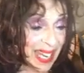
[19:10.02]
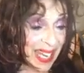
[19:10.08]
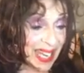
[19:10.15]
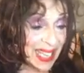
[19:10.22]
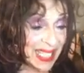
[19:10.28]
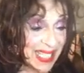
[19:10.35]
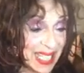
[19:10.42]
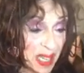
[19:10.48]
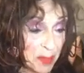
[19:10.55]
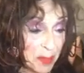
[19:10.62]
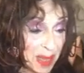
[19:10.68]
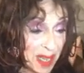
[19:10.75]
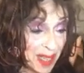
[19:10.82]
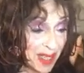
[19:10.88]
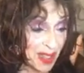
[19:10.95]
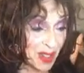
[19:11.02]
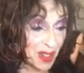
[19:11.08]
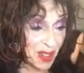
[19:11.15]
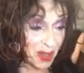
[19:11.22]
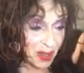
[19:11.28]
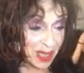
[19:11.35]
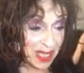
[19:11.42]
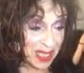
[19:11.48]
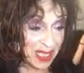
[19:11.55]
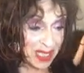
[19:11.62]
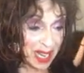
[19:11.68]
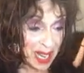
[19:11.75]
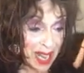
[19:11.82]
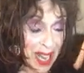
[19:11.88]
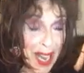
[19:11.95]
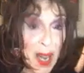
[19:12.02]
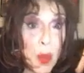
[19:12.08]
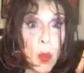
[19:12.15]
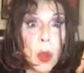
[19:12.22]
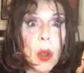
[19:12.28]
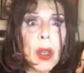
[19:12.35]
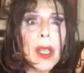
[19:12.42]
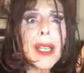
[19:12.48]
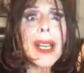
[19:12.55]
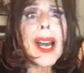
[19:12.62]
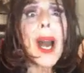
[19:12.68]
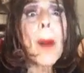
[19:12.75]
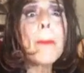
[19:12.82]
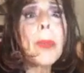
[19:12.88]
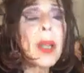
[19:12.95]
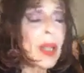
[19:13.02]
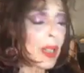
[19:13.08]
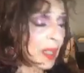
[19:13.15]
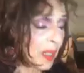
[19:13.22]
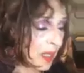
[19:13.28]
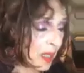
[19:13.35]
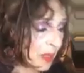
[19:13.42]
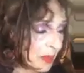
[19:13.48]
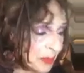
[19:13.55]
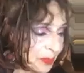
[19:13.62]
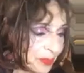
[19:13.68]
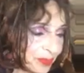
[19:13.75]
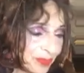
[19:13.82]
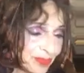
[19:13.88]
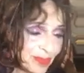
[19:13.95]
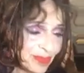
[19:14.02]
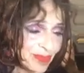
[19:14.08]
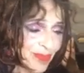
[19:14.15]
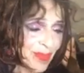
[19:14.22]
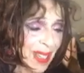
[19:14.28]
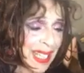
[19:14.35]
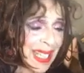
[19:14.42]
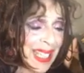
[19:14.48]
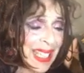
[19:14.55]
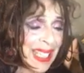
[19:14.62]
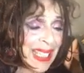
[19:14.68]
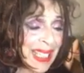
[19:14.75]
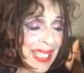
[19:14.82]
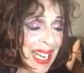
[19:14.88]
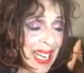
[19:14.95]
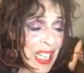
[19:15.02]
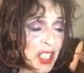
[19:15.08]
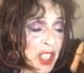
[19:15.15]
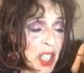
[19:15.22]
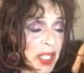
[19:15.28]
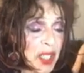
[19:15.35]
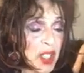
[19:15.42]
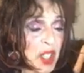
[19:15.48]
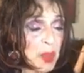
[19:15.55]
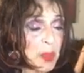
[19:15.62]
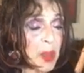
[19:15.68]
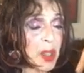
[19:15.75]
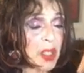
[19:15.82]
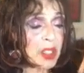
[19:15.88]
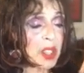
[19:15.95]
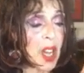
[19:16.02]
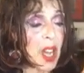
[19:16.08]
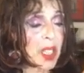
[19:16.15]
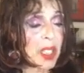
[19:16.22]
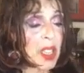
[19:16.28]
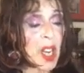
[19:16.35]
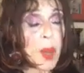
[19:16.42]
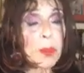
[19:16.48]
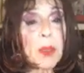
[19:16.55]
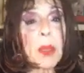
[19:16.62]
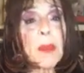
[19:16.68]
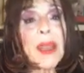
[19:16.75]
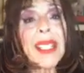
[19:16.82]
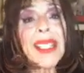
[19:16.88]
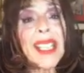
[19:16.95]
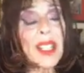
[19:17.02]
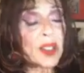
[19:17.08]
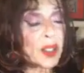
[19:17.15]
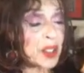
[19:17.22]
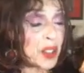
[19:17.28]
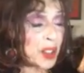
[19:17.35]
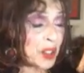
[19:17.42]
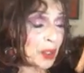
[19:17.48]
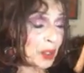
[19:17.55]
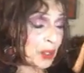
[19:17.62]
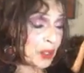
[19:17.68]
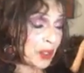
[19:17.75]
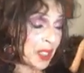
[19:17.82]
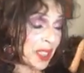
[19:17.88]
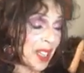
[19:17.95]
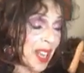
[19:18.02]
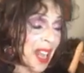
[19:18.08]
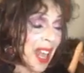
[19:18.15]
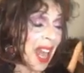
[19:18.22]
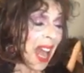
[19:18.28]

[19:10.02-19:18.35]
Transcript: gazed at me as though he and I were a couple. He engaging in small talk, complimenting her children.